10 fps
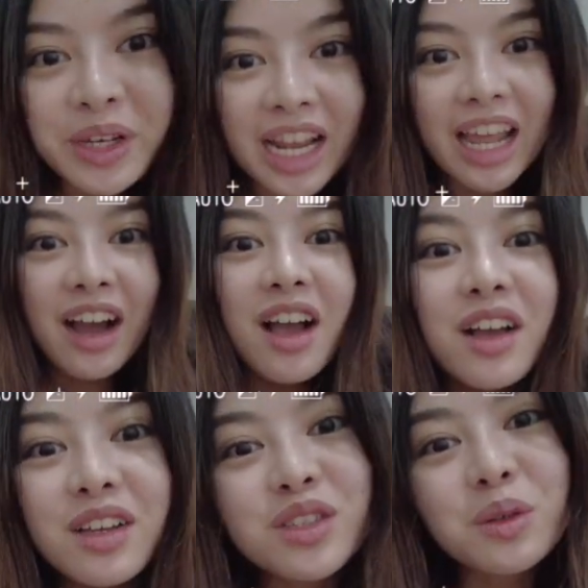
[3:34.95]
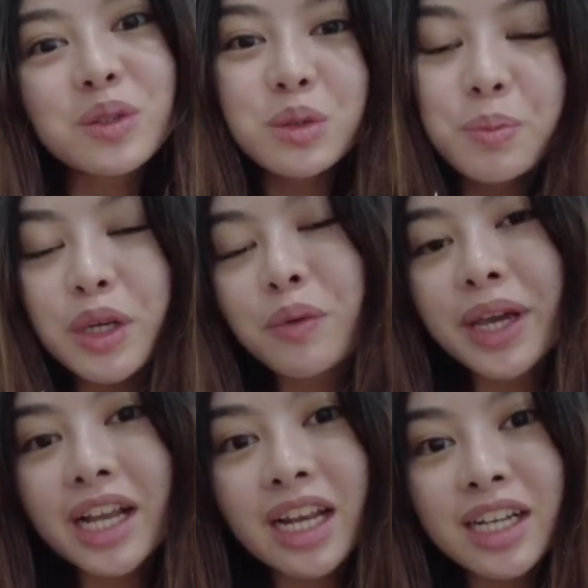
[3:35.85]
na lang. So super
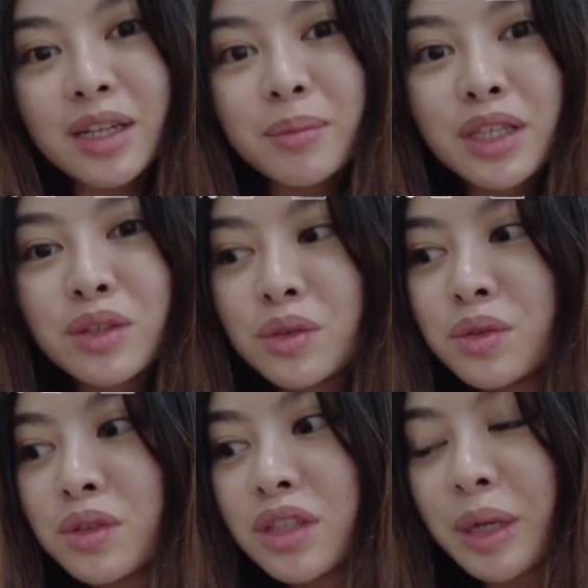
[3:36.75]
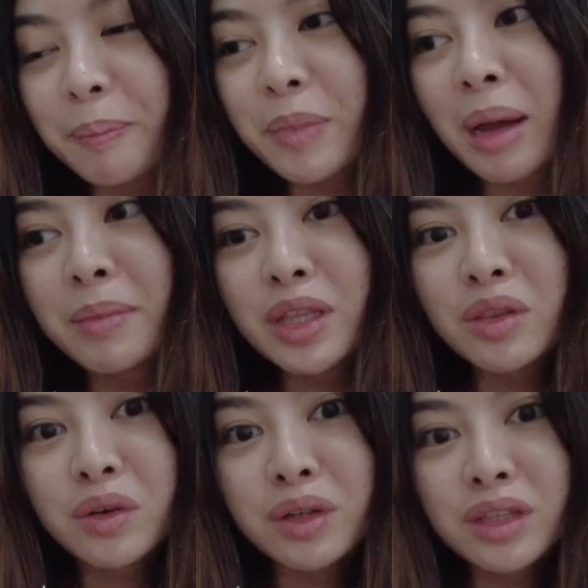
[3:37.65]
quick lang naman yung trip
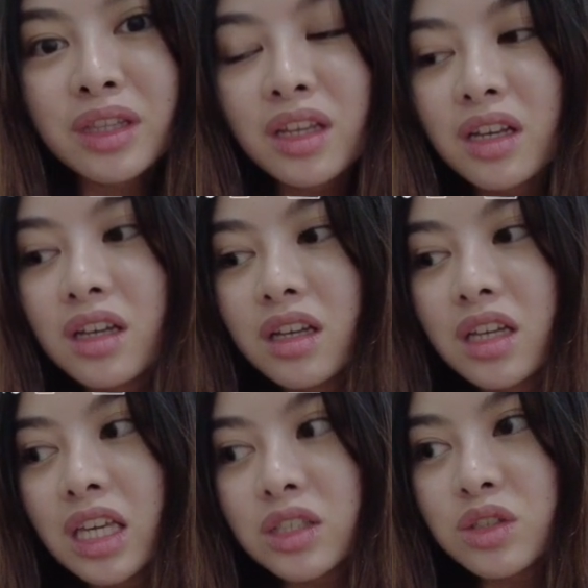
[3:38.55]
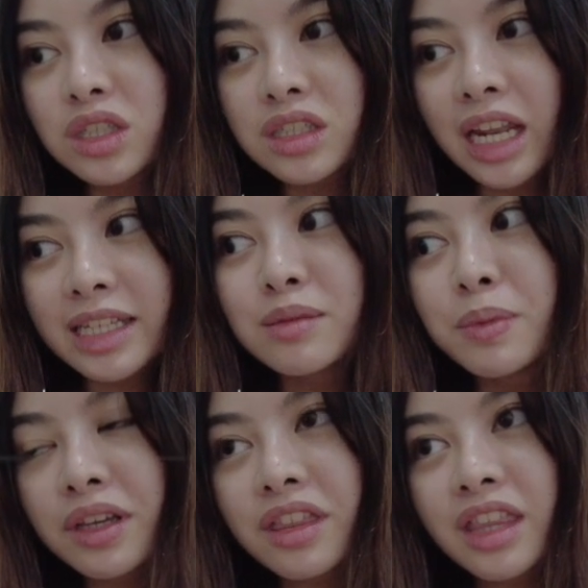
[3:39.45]
namin dun. It's just Clyde's
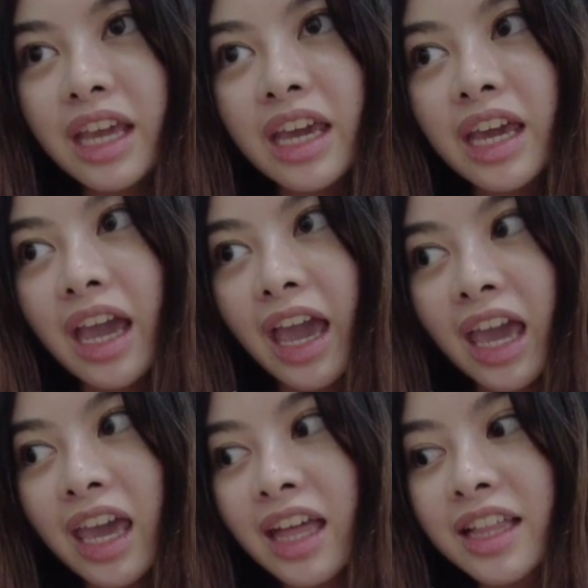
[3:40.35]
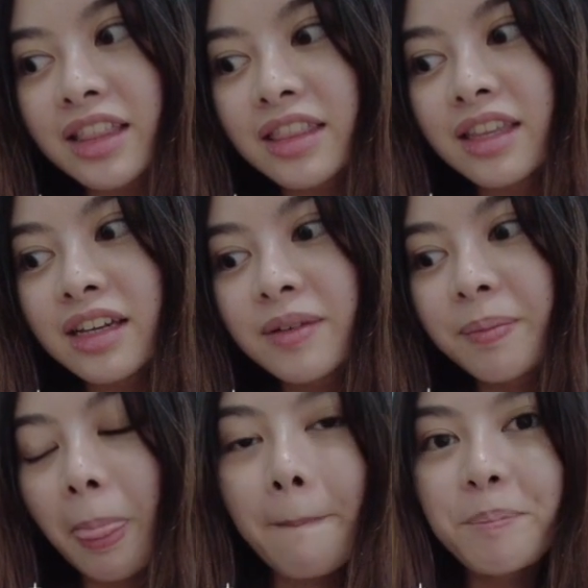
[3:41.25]
birthday and
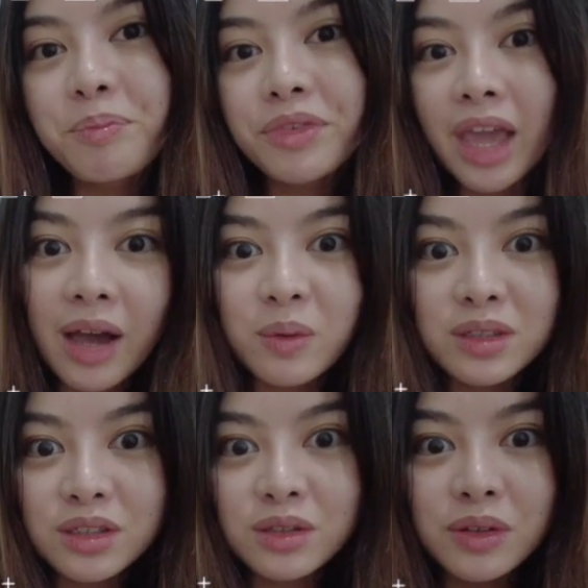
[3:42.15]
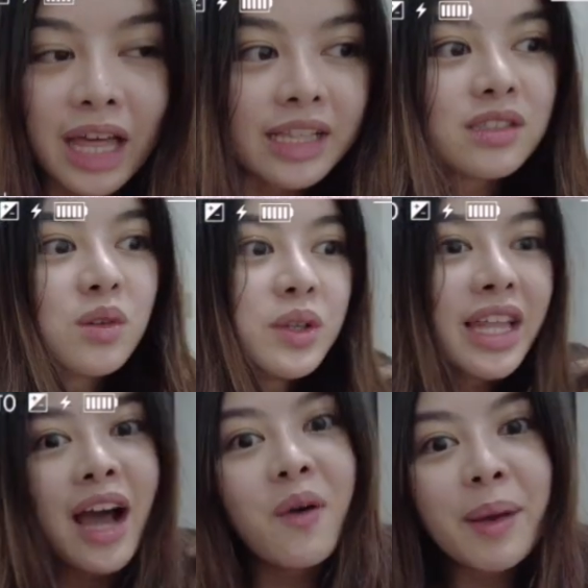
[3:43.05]
yeah, we'll just do that. So
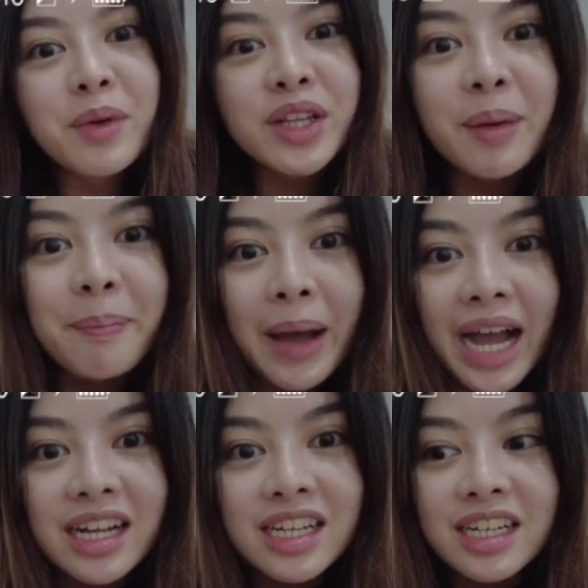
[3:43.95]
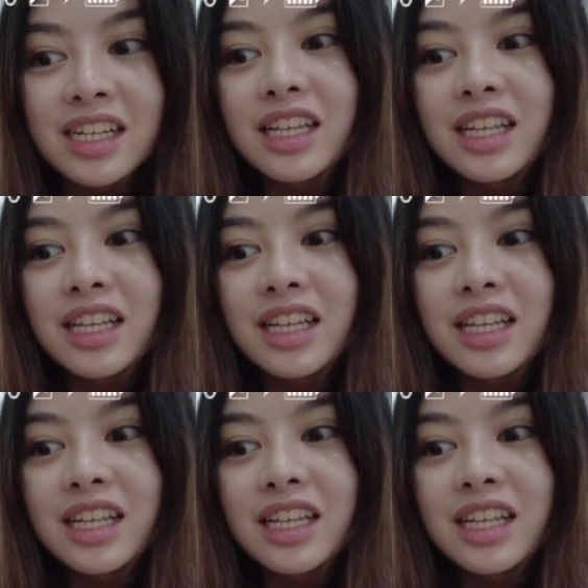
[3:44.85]
now I'm gonna pack